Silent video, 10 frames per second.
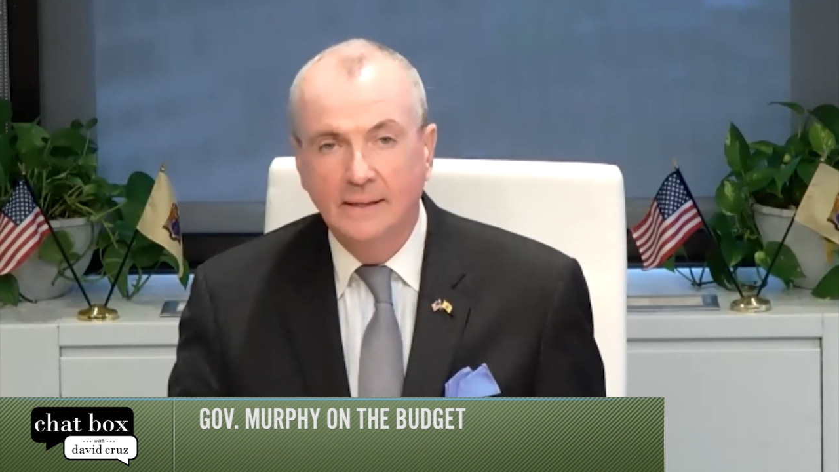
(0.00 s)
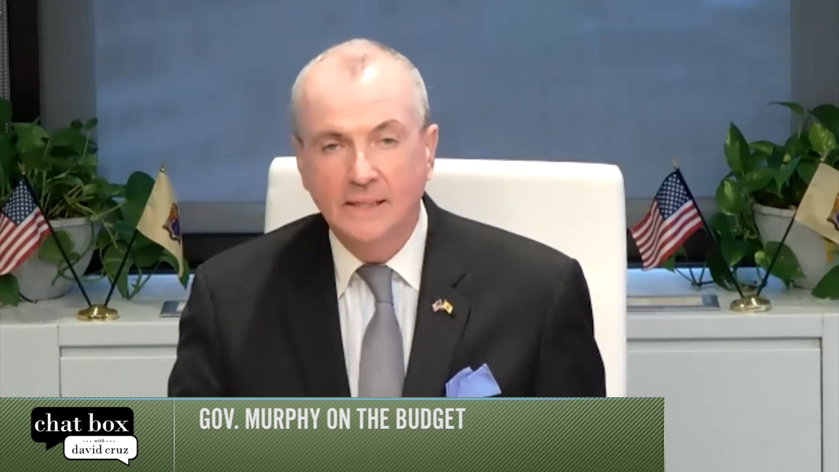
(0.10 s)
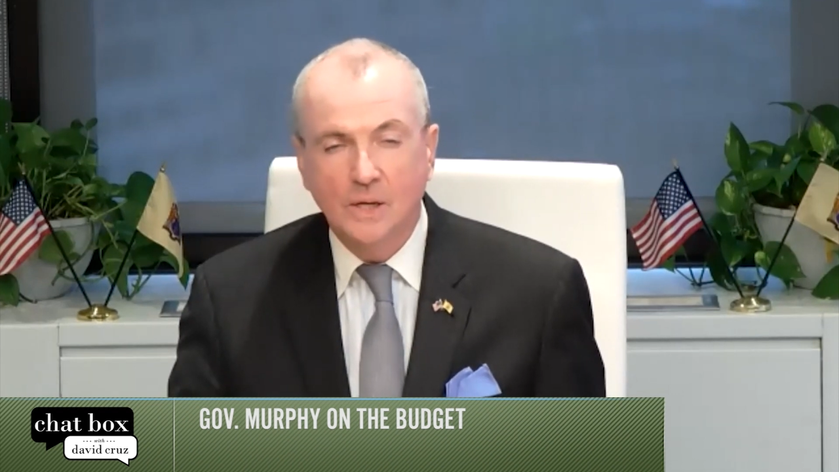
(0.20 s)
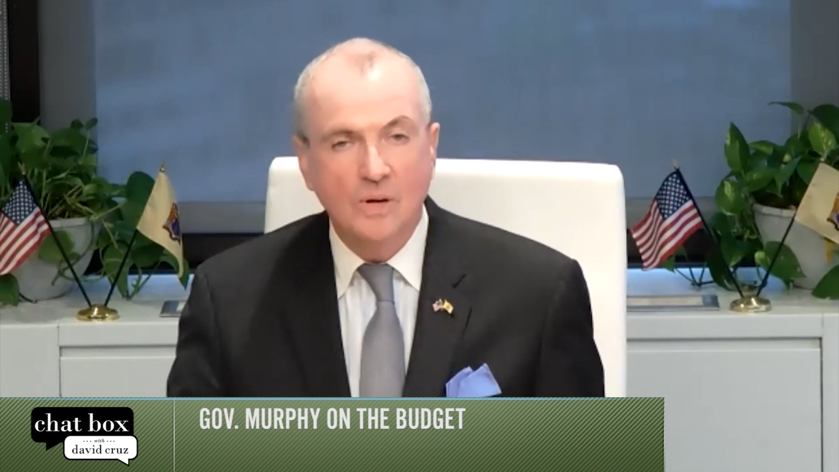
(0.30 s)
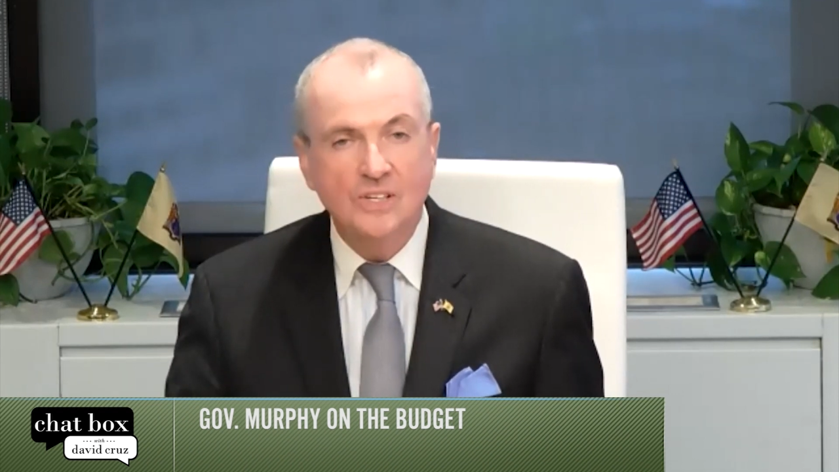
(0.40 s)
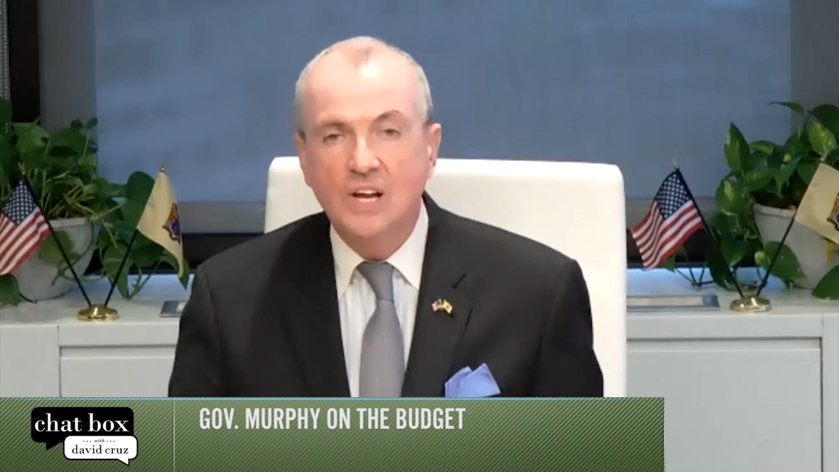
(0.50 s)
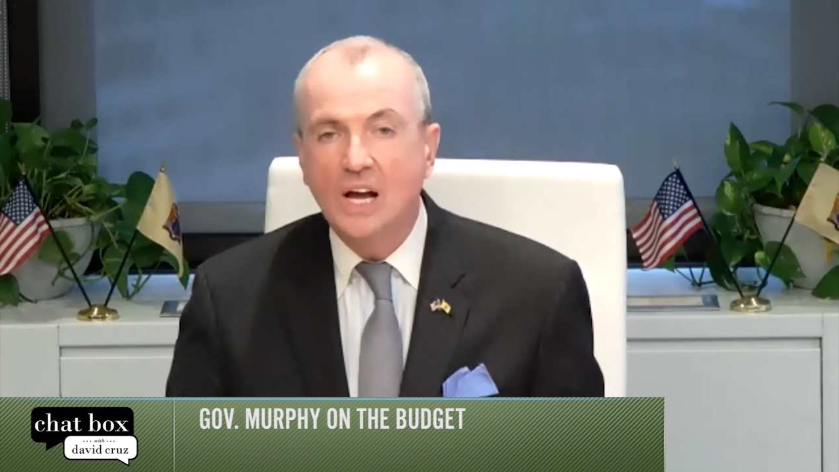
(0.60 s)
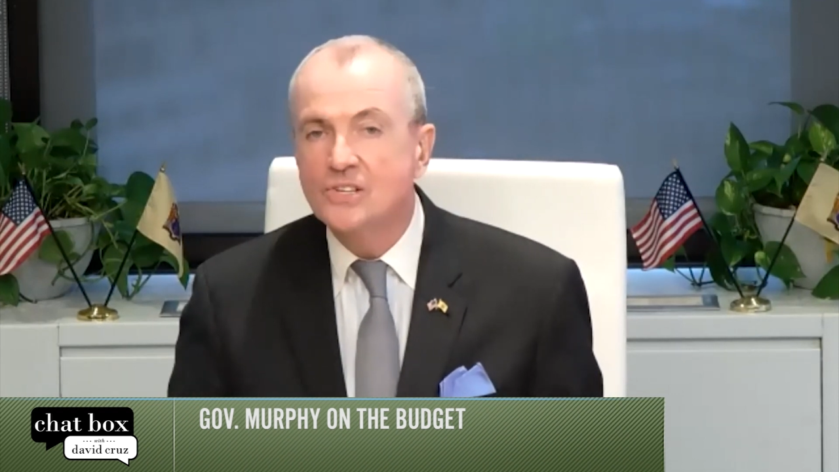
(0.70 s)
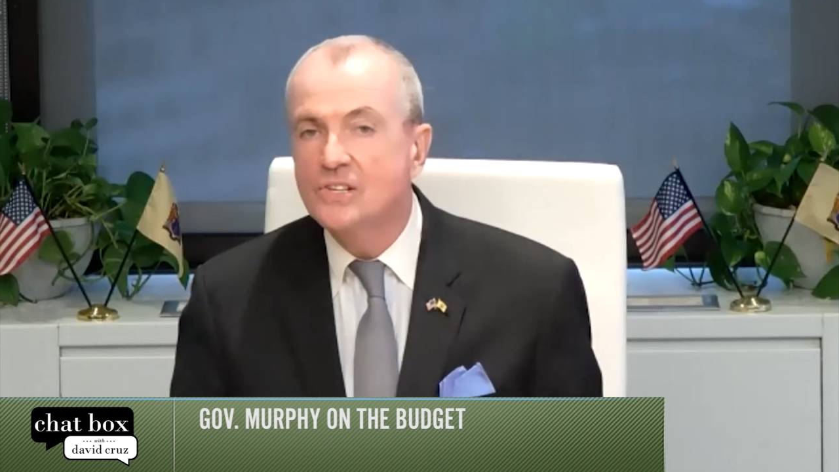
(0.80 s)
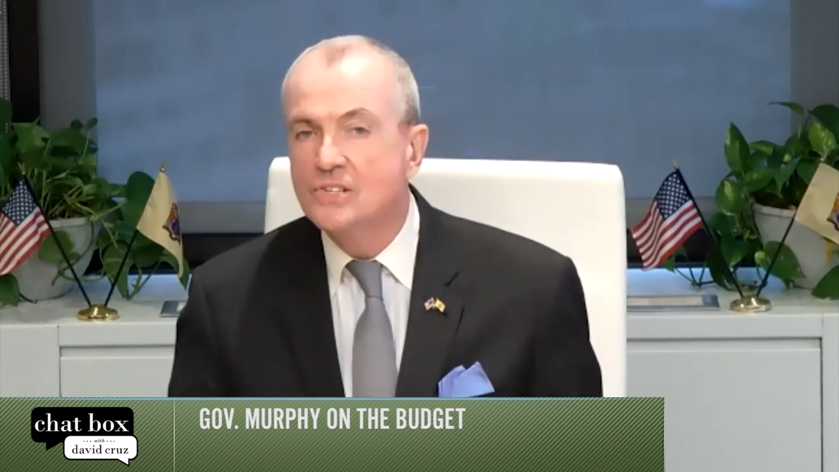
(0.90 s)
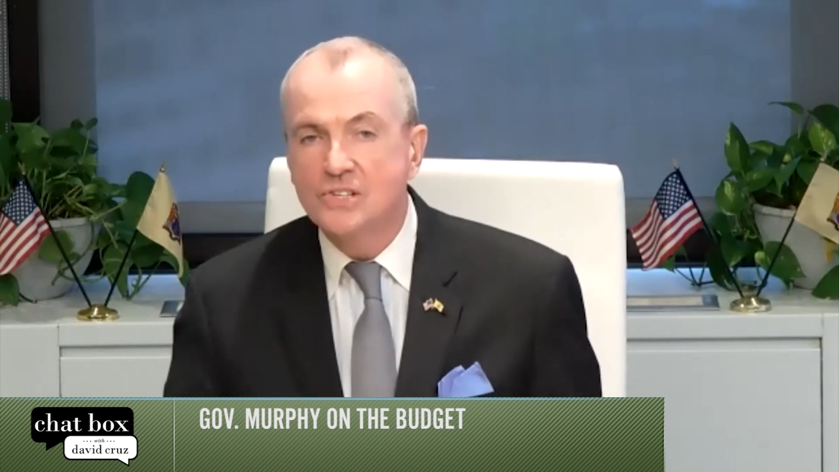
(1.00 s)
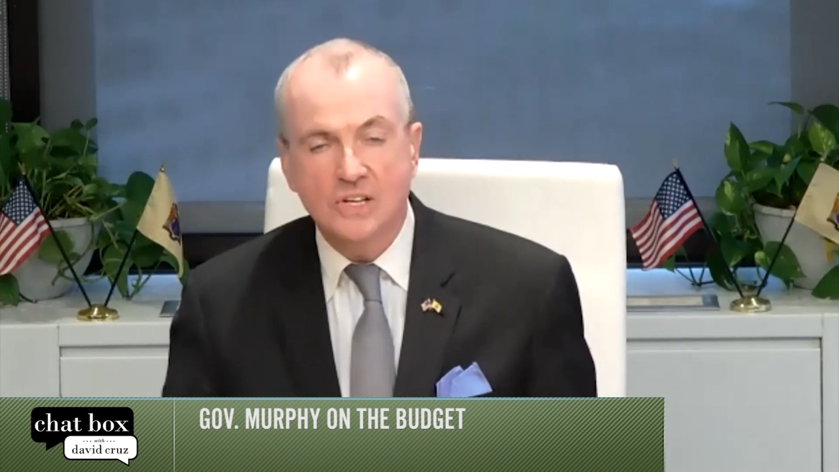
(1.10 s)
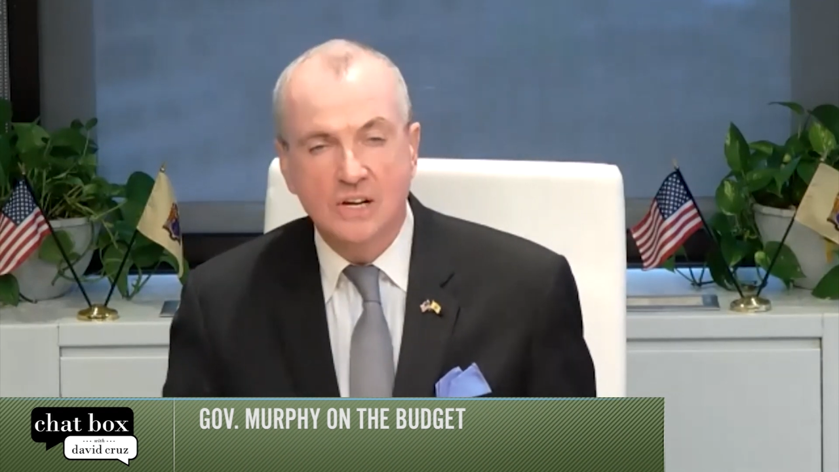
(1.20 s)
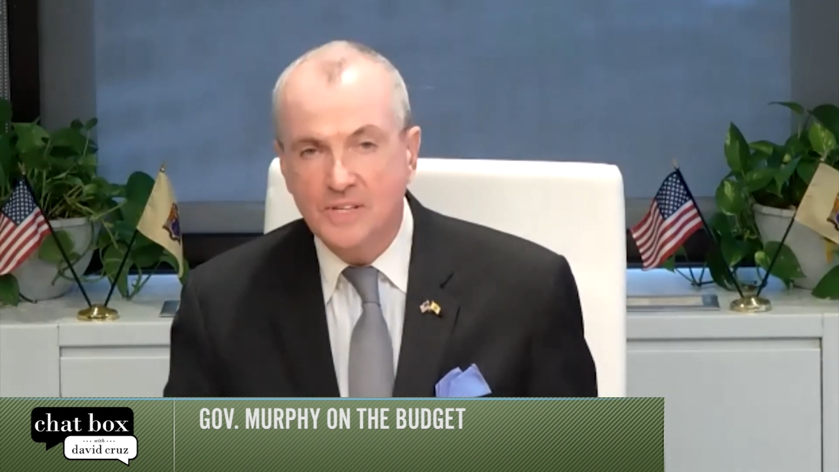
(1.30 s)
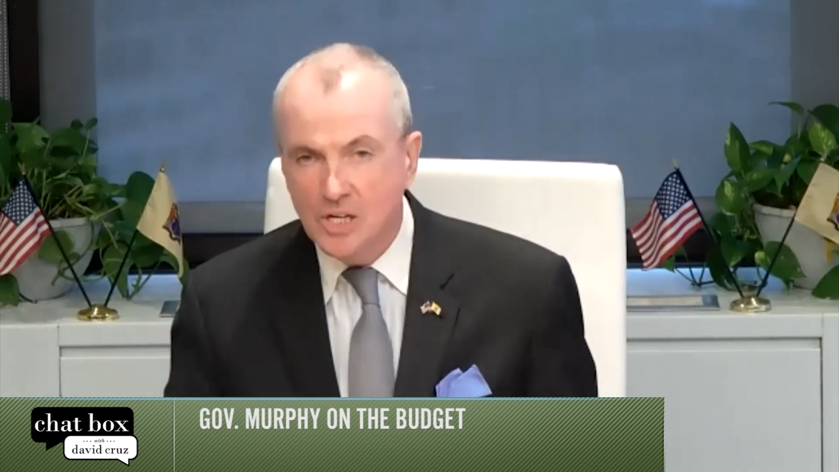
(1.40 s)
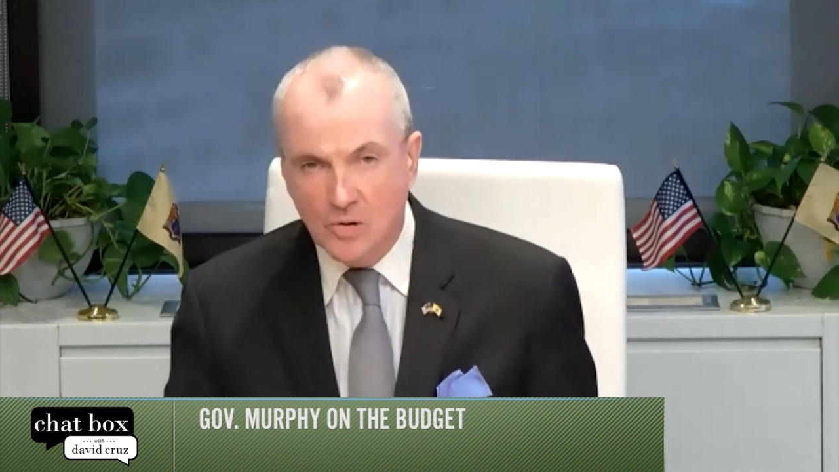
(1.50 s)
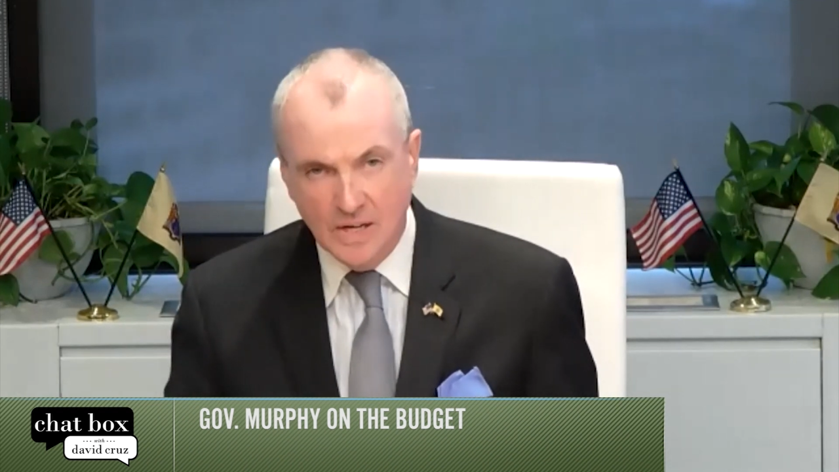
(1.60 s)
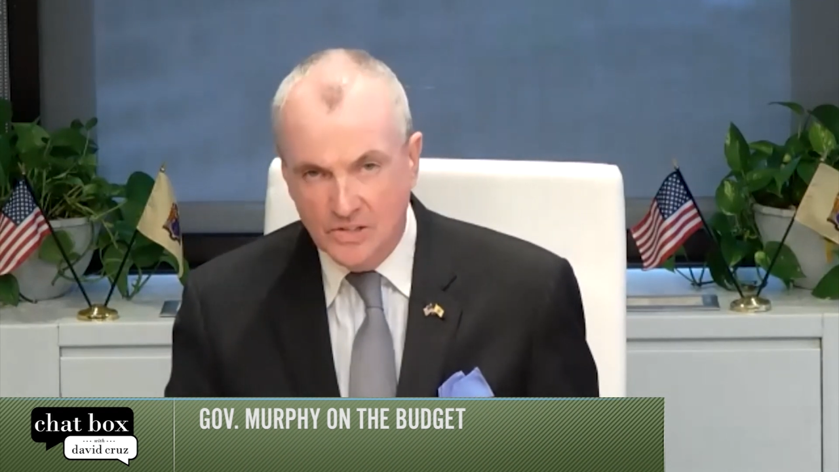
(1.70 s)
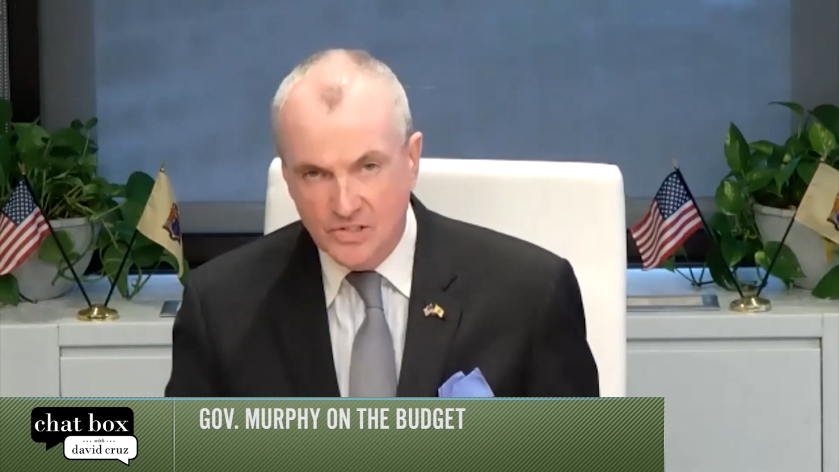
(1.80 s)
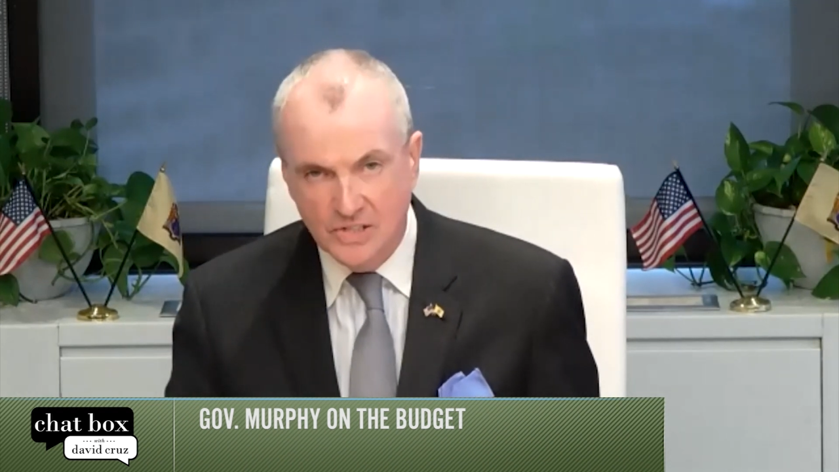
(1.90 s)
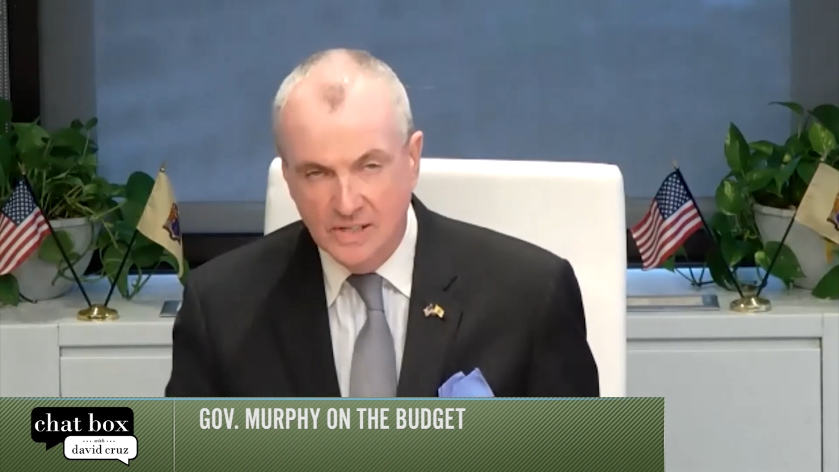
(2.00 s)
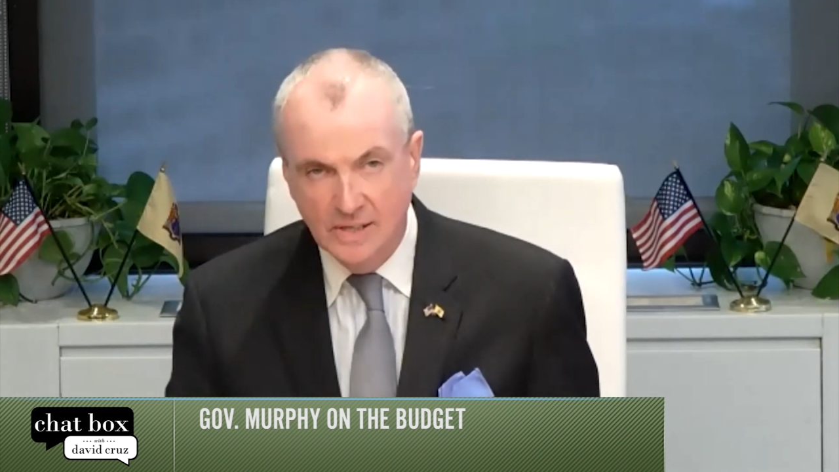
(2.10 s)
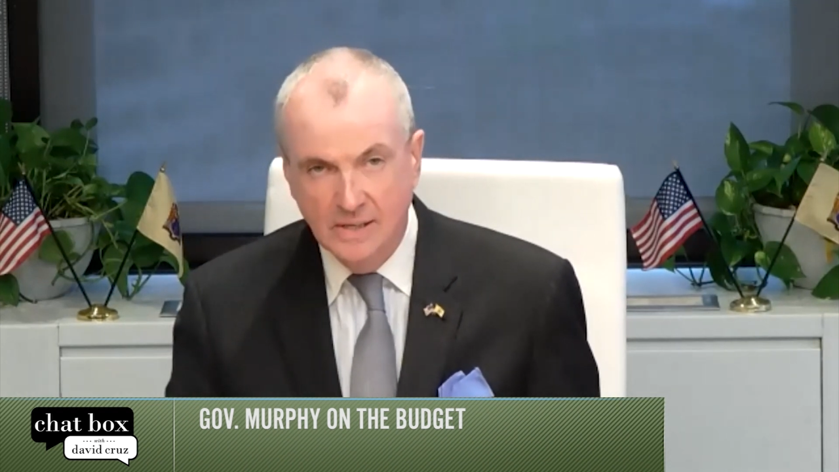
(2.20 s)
there were dozens of hearings,